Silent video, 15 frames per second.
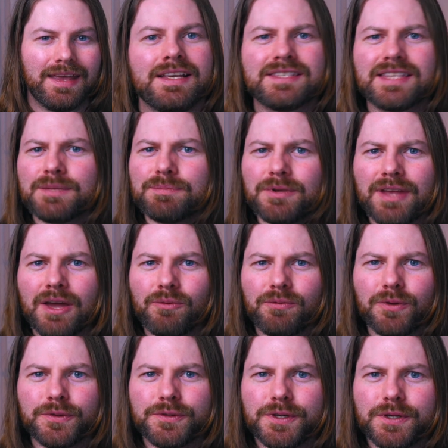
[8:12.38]
Has this been
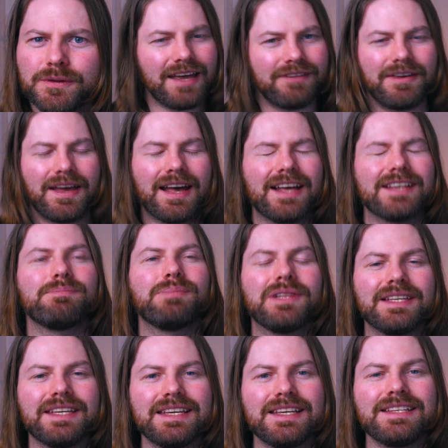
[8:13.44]
helpful to you? If it has,
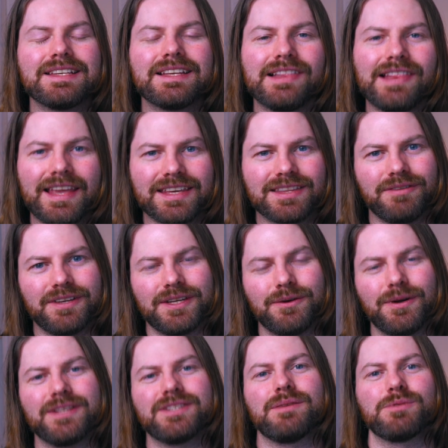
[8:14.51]
please like the
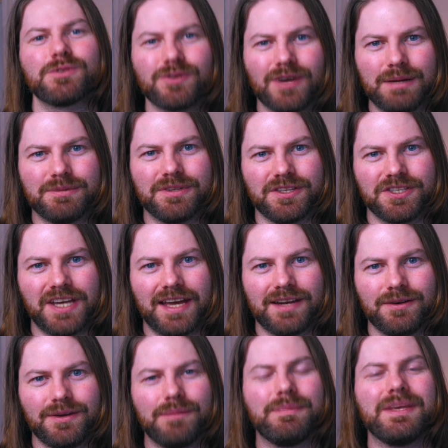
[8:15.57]
video and subscribe to the
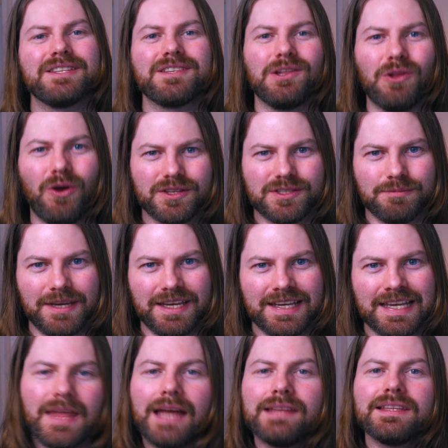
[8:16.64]
channel. It means a lot to
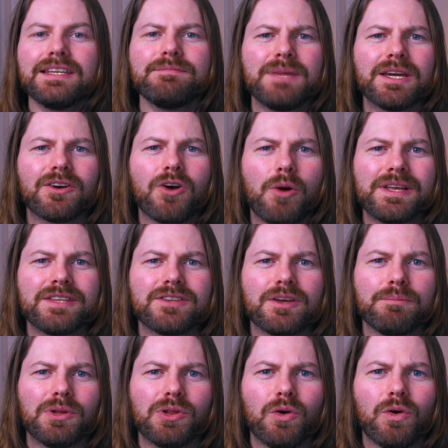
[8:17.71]
me. And leave me a comment
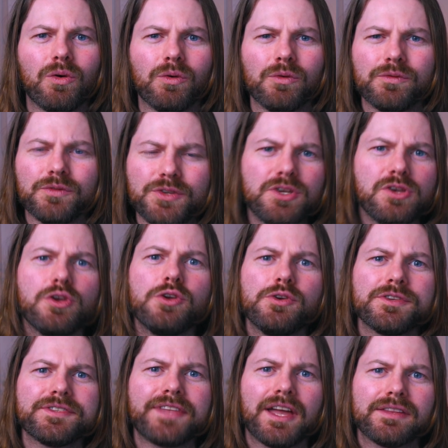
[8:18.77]
down below. Do you
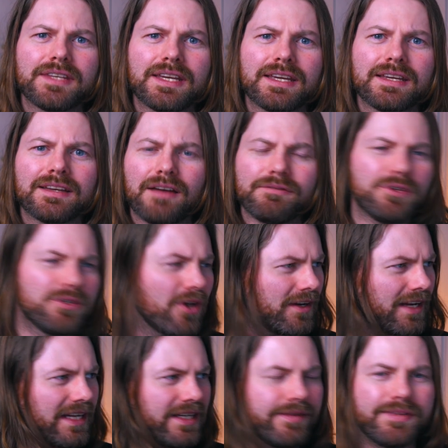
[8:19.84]
use Dante? Have you
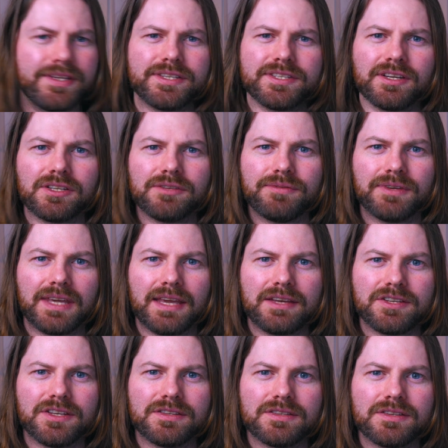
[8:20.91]
done any of these
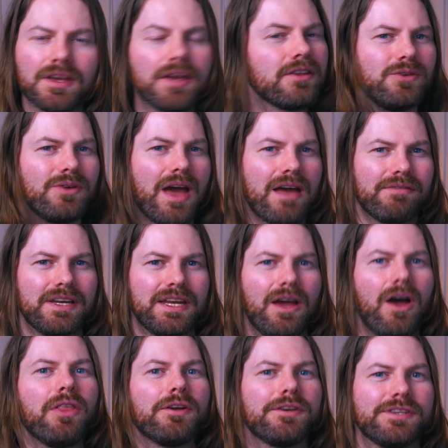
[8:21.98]
certifications? Do you have any
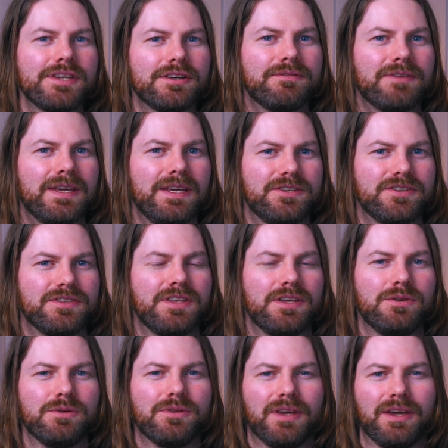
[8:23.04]
other certifications that
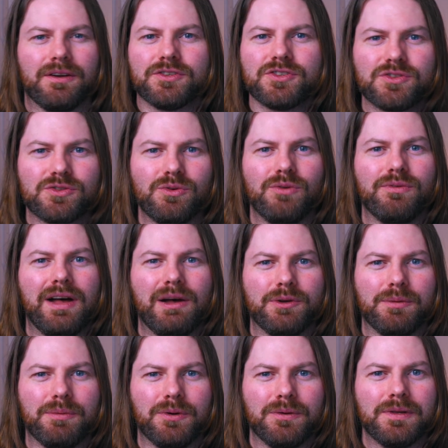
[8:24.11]
you think are so
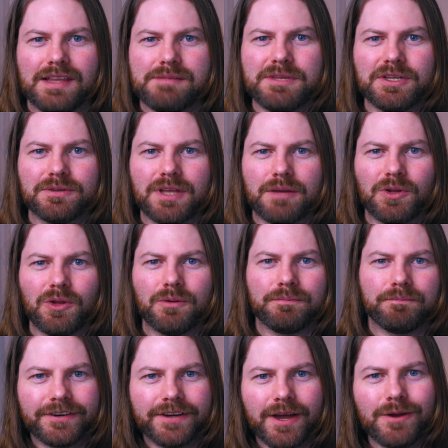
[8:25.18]
valuable? Let me know down below.
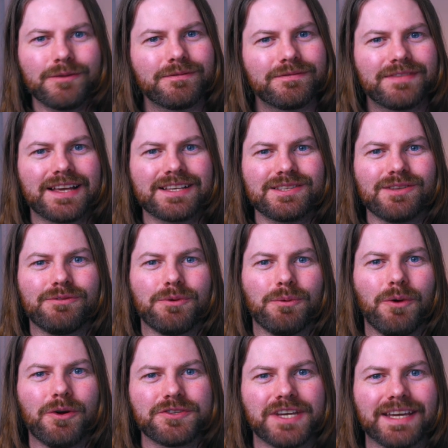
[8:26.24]
For now, thanks a lot for
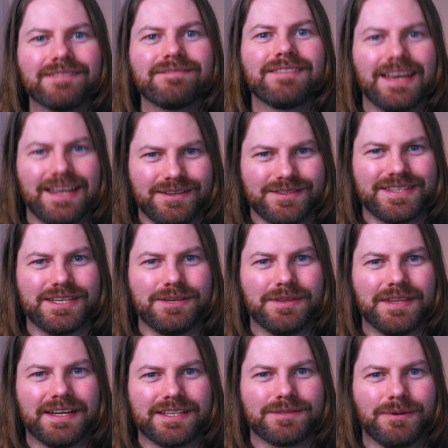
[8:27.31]
watching, and I'll see you in
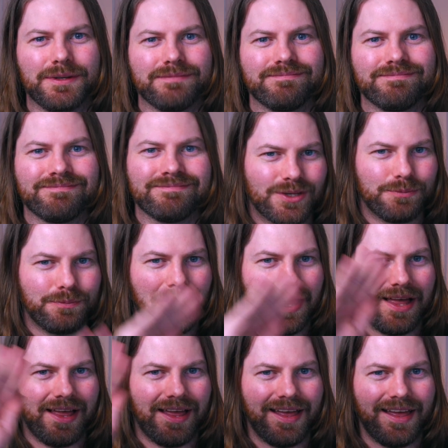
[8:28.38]
the next one.
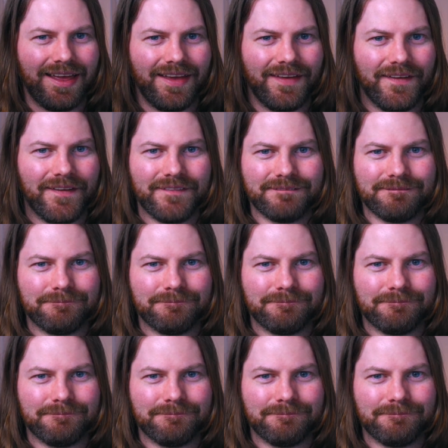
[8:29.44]
Goodbye.